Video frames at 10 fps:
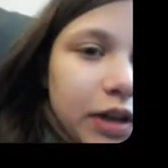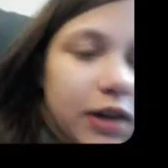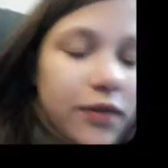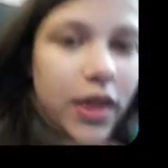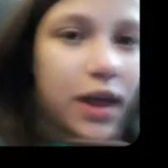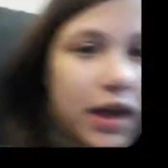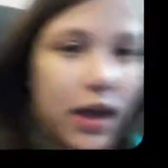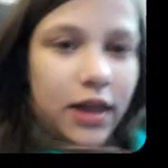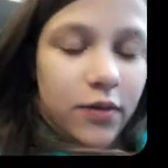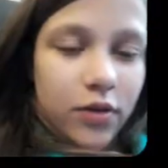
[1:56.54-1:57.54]
I'm
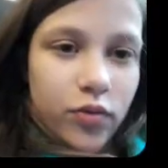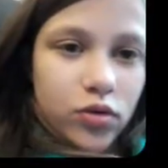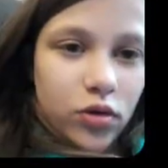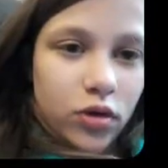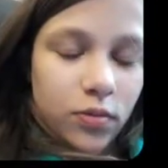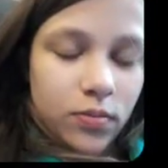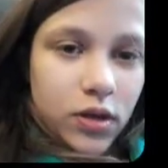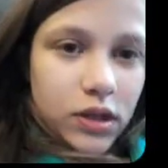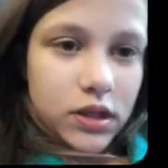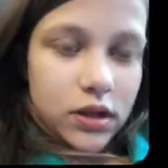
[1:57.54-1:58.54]
thinking they would have took them
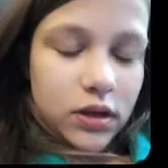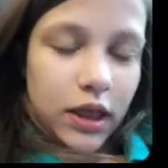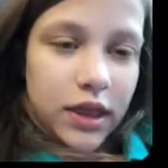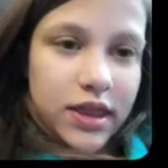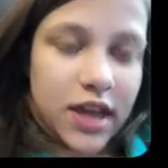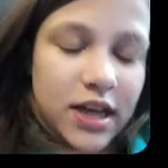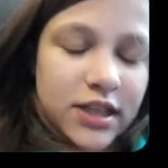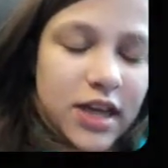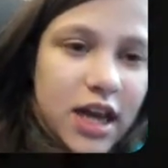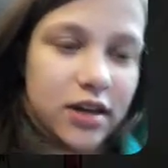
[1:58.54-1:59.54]
and stuff. Day
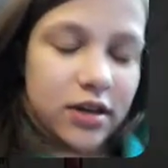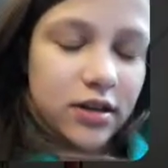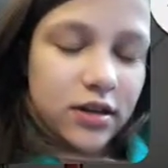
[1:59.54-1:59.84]
10.